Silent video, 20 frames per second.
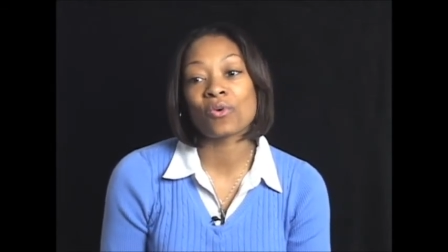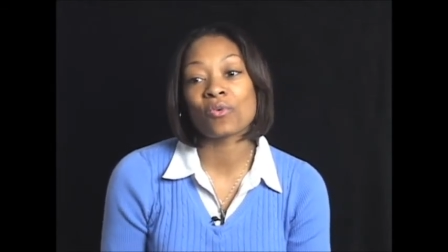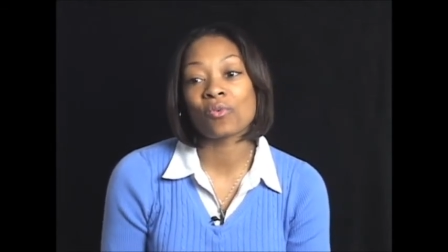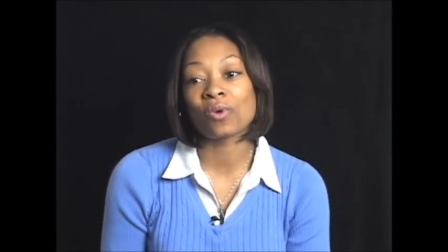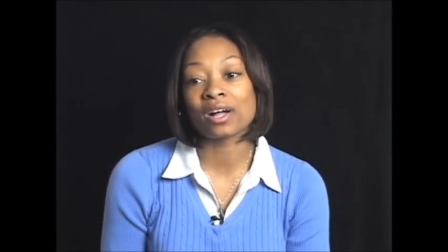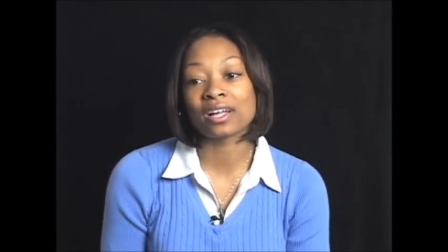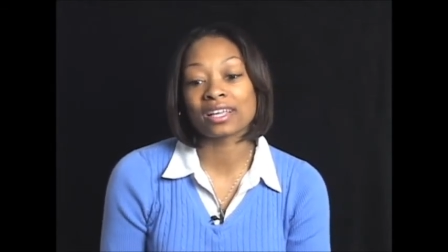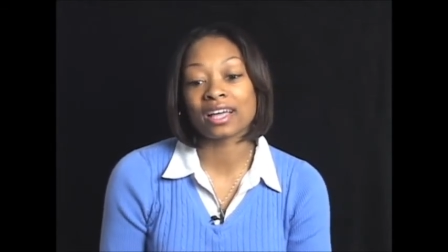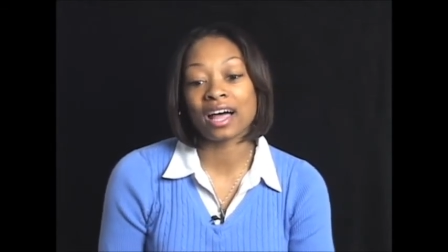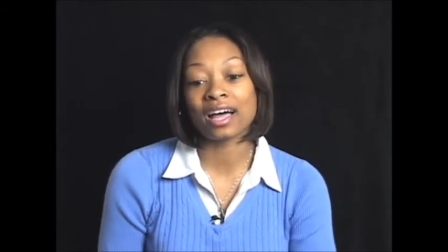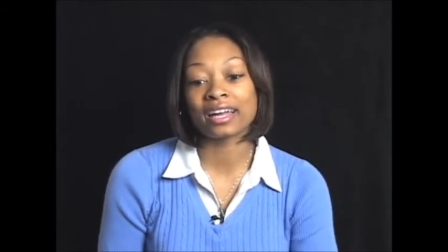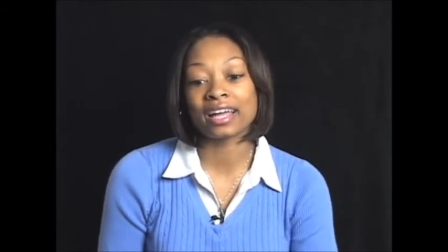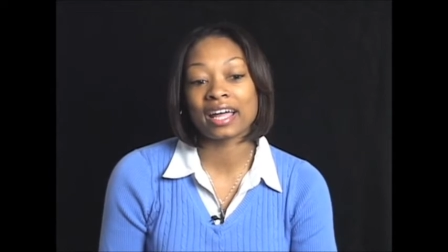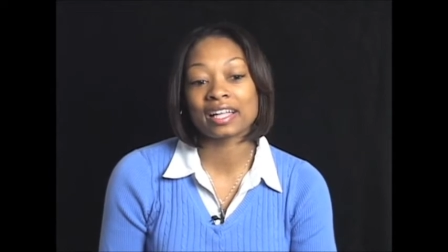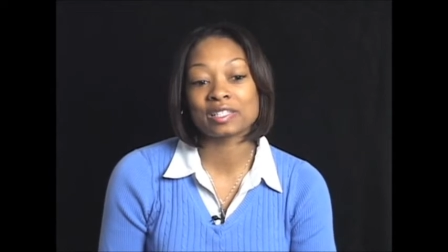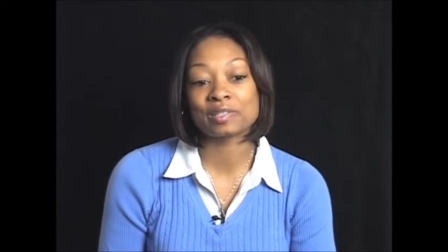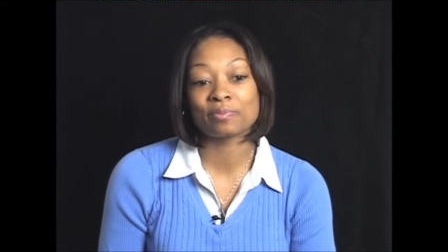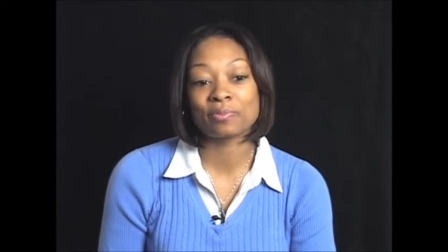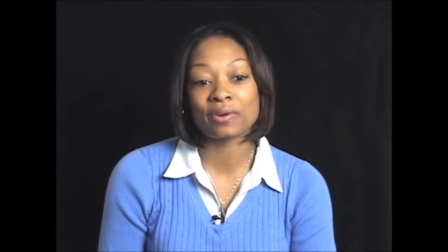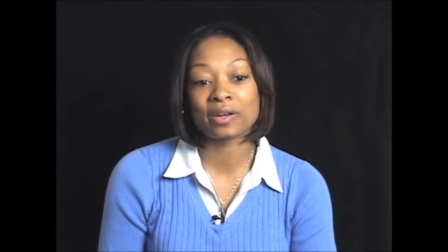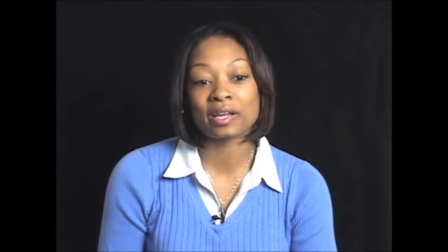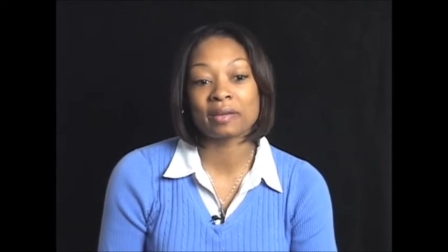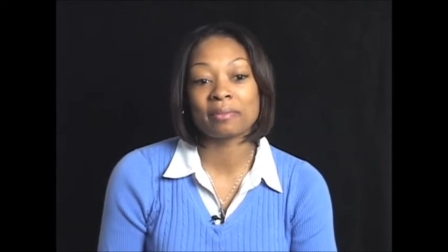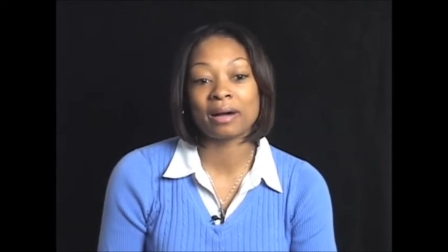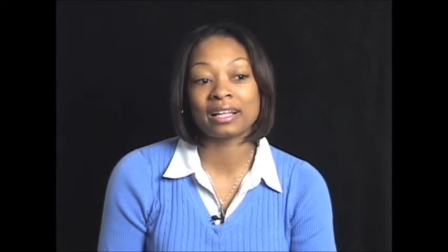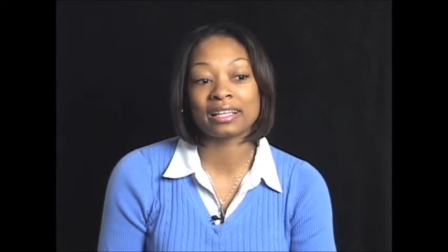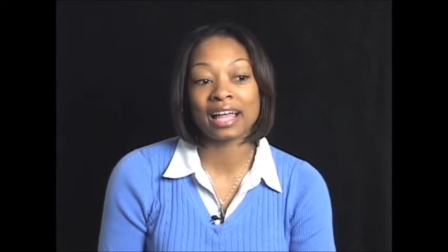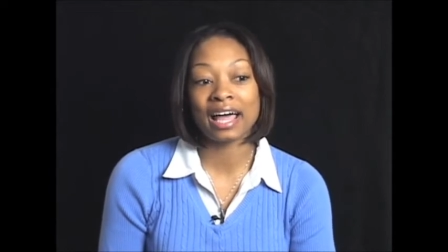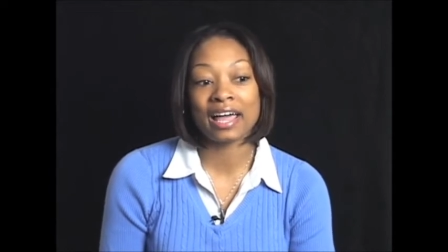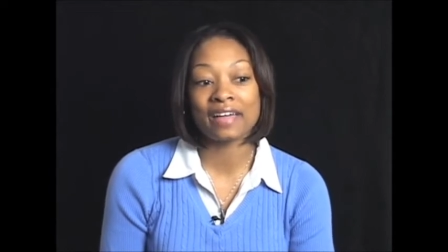what God had to bring in
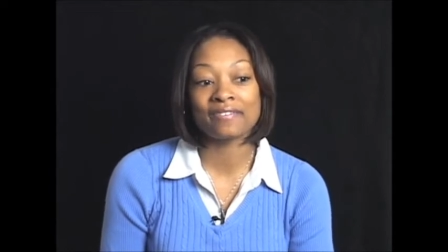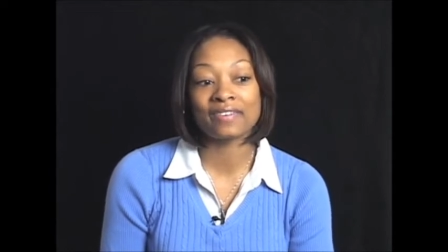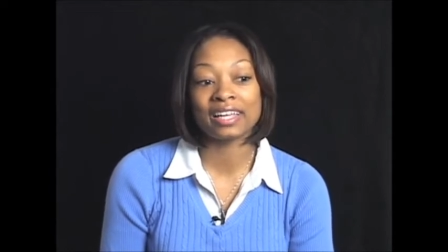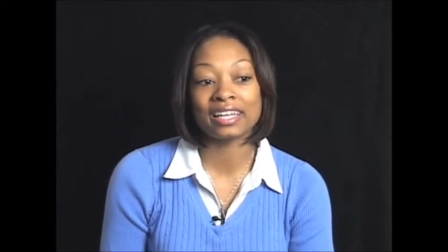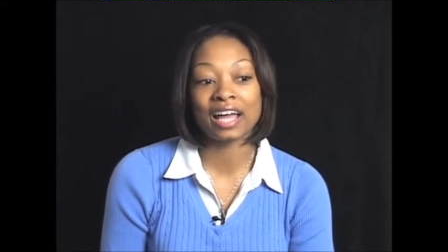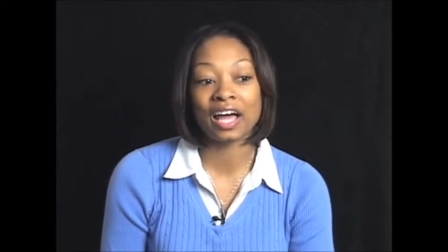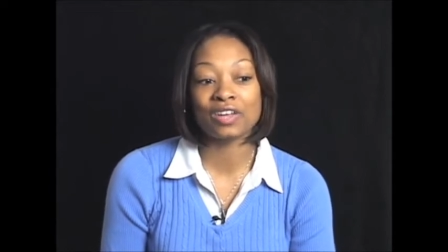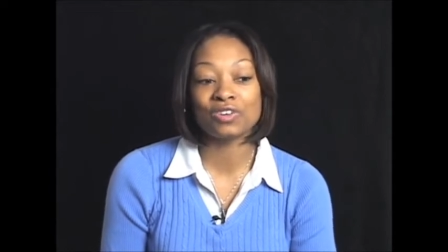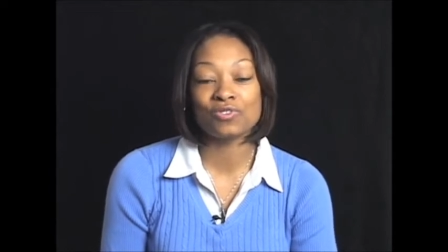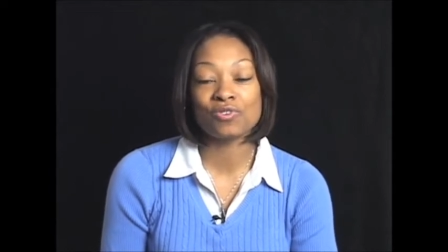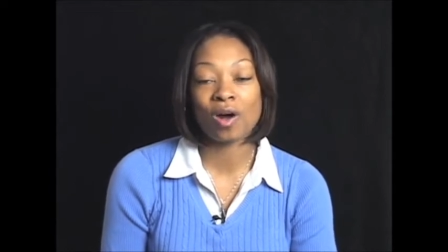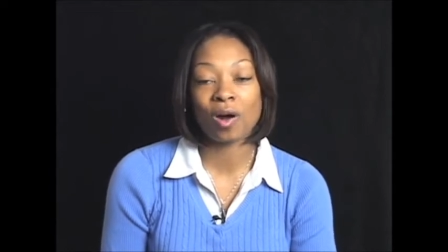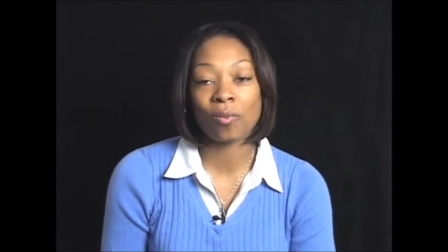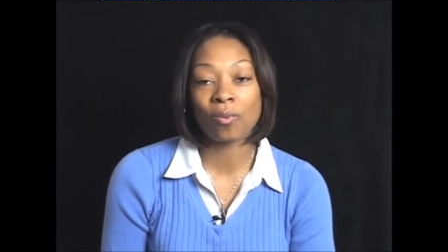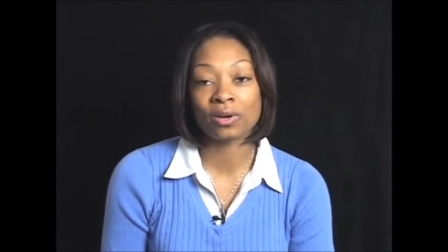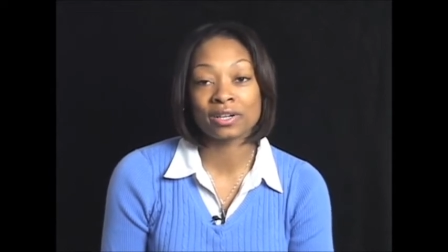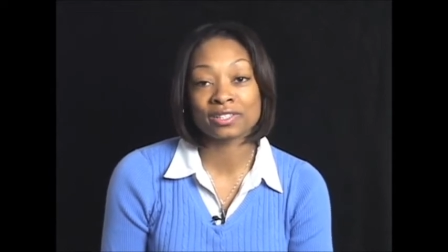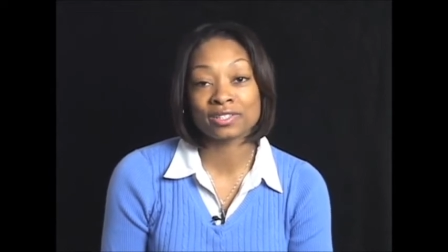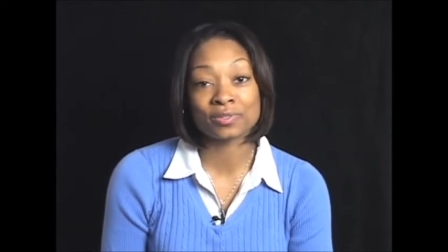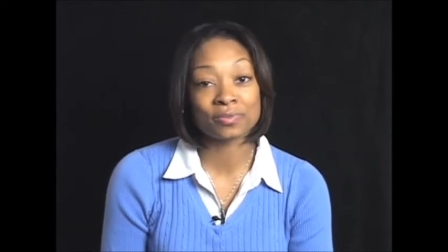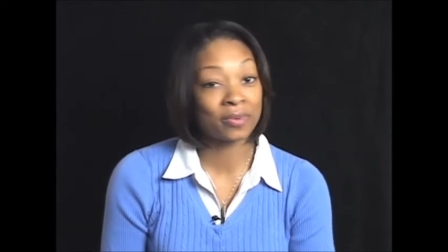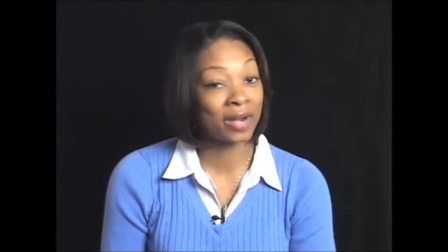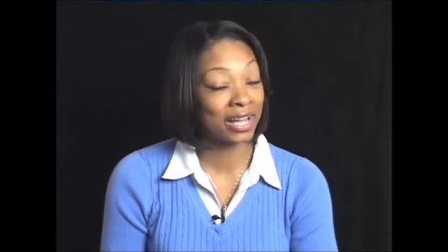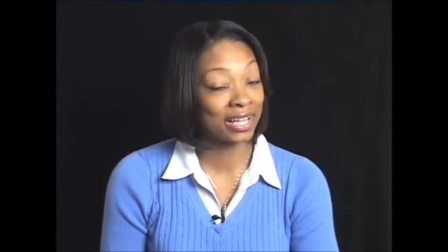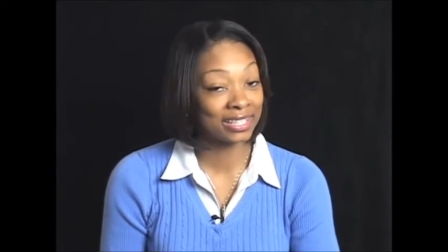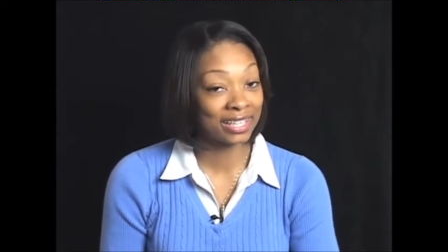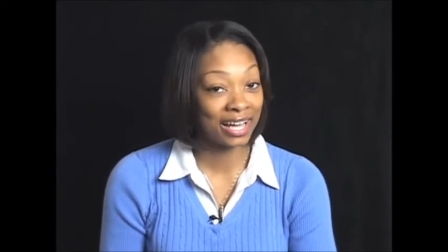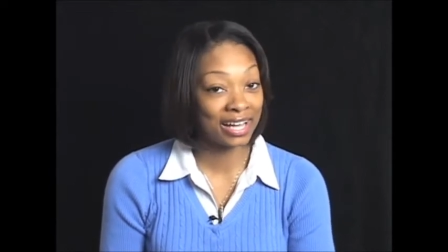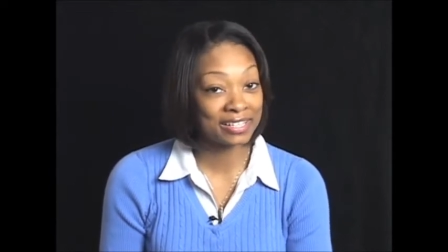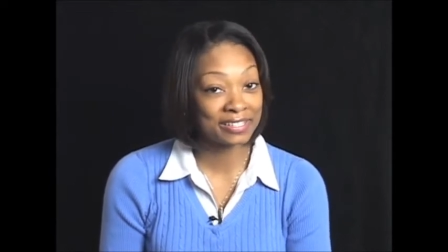my life, and I knew I wanted to
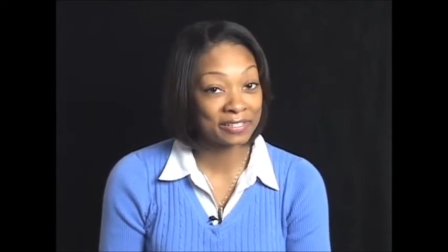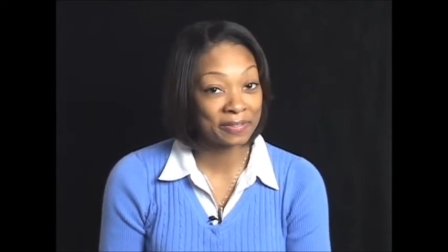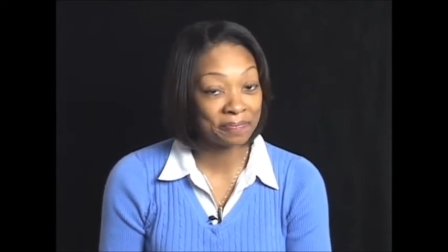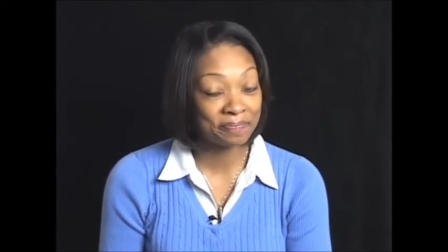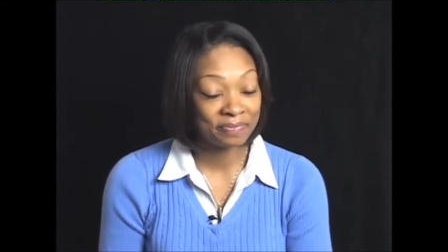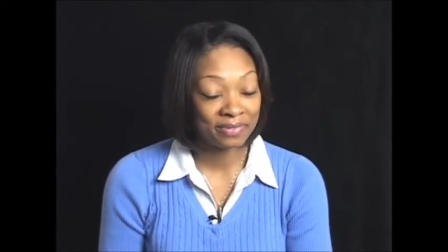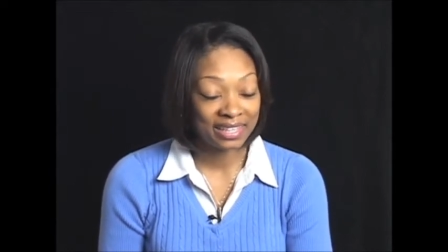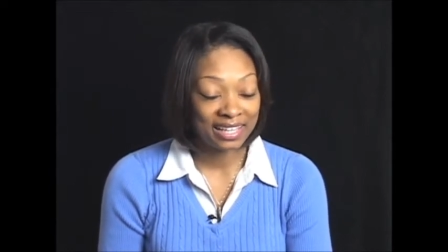recognize it.